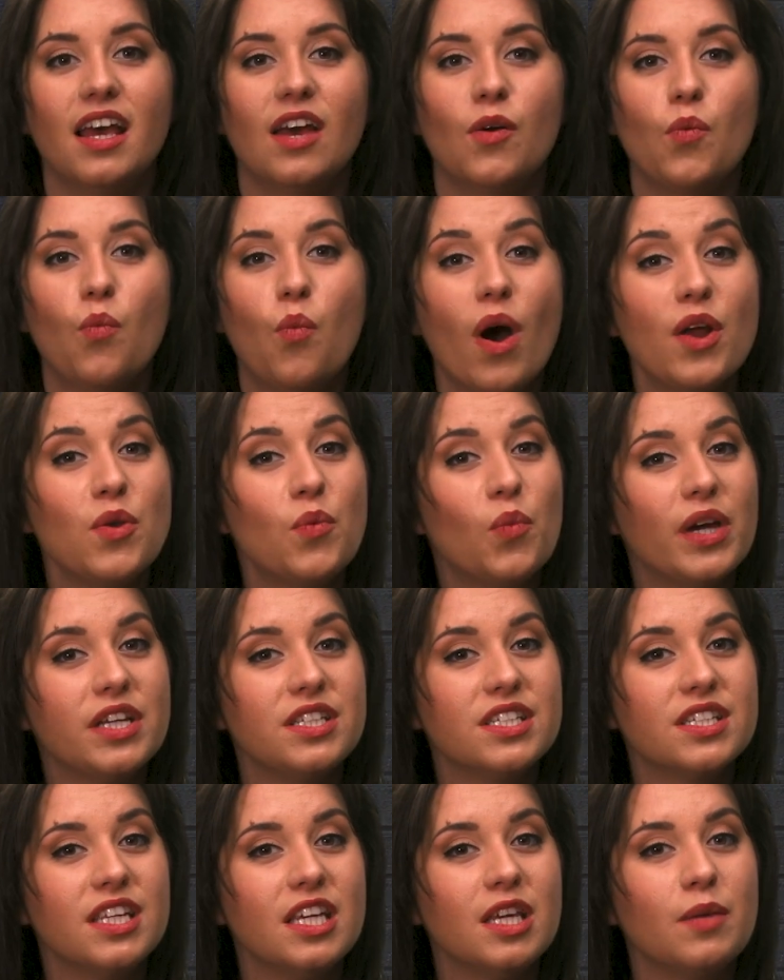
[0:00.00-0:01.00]
One way
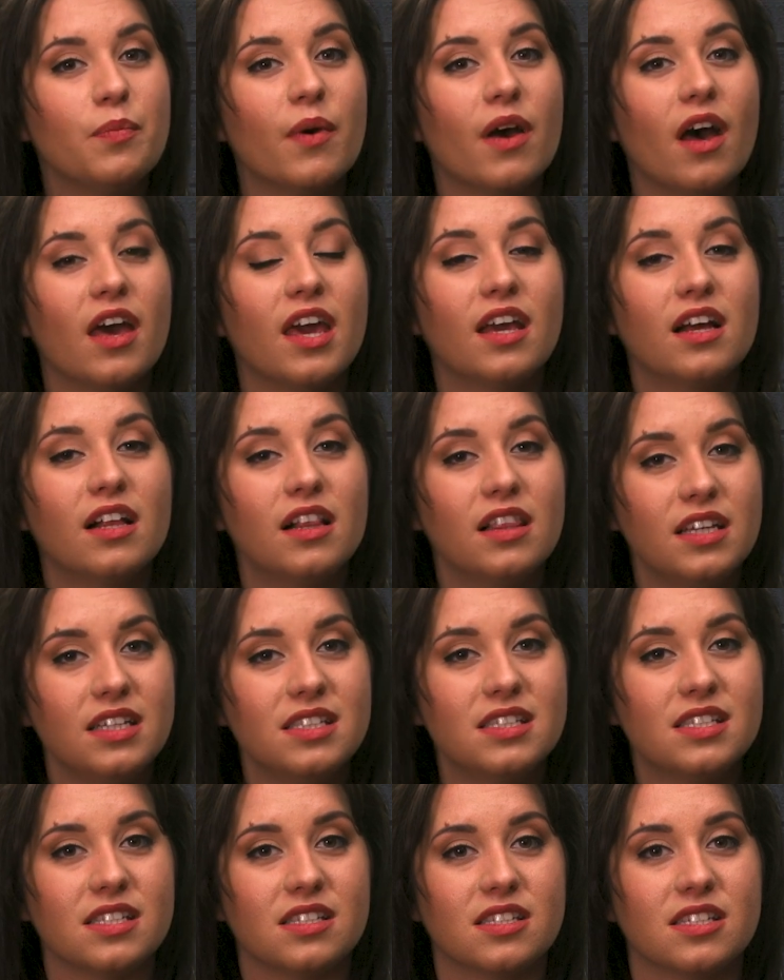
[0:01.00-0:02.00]
to keep a
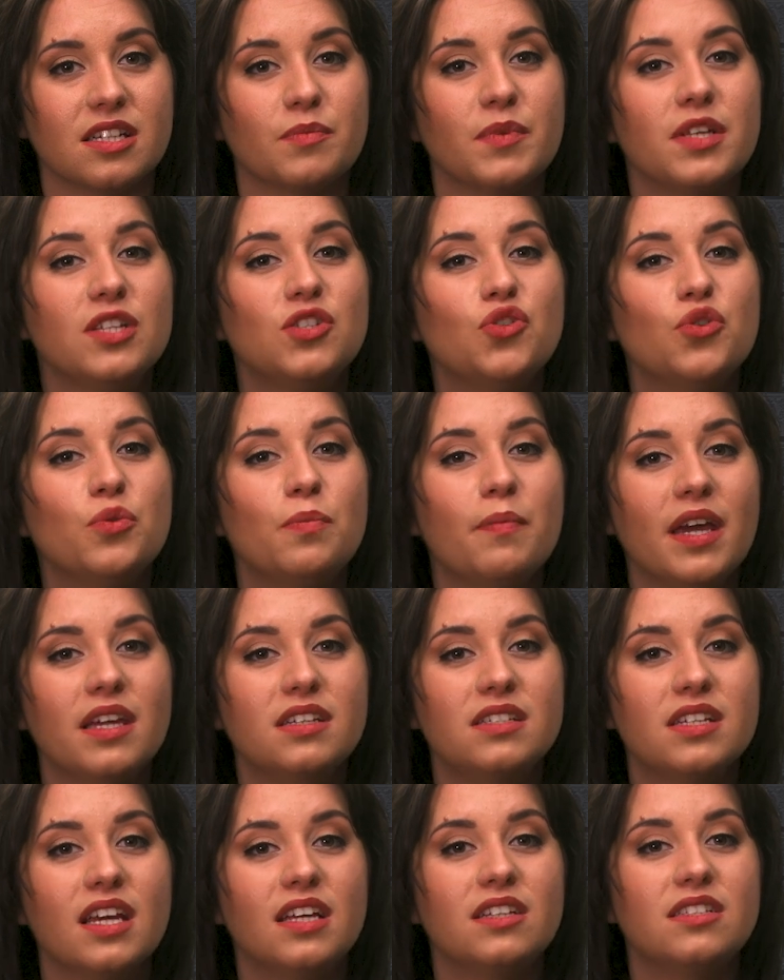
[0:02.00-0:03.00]
clean system is to
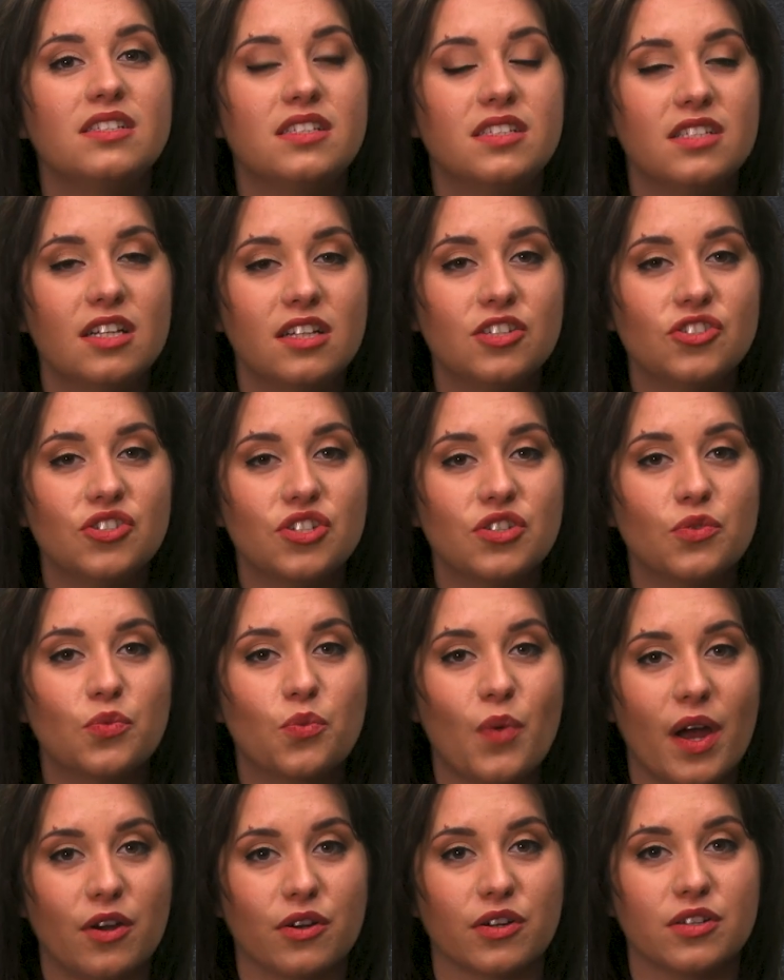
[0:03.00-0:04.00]
maintain diligent
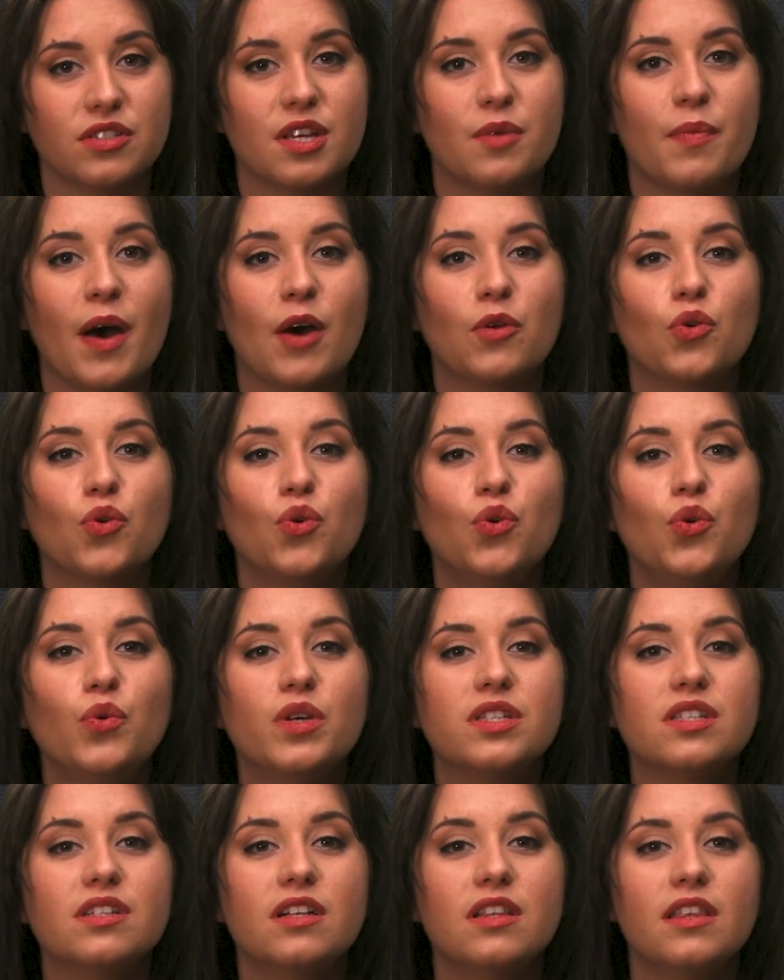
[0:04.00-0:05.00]
records about who
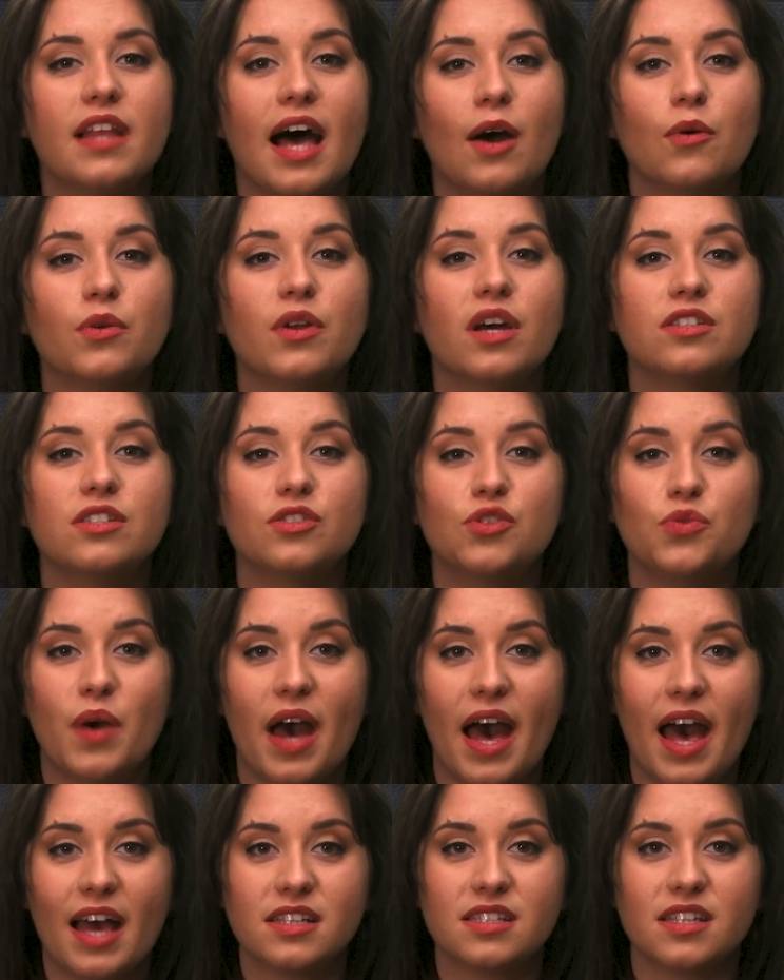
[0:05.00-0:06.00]
is allowed to
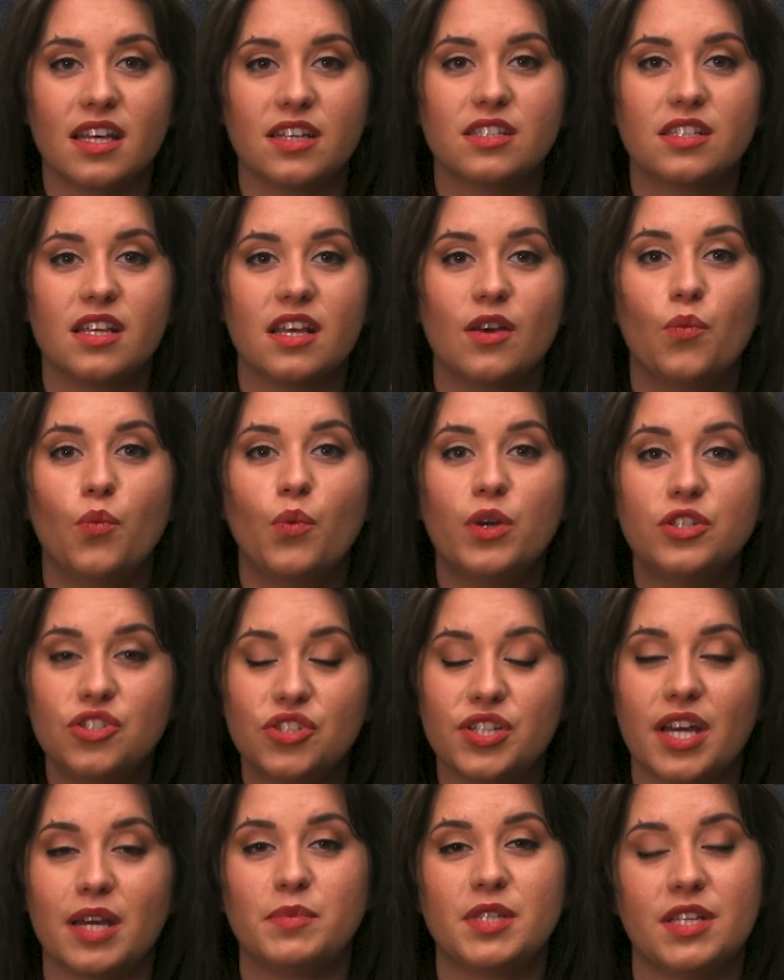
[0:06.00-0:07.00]
access which
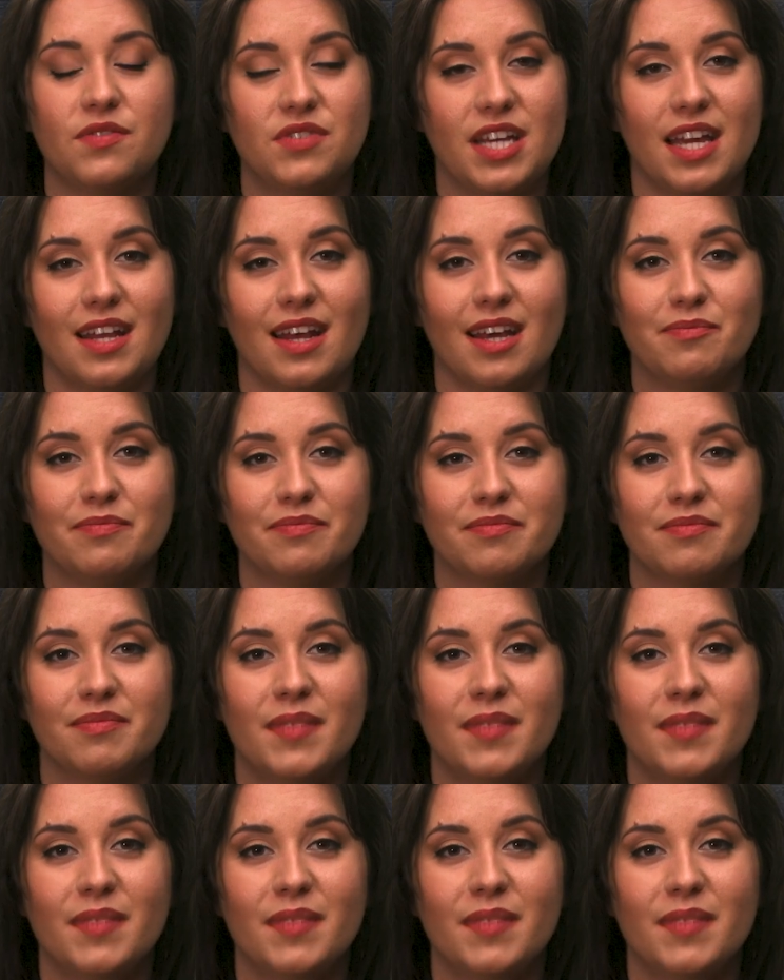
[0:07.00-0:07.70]
types of data.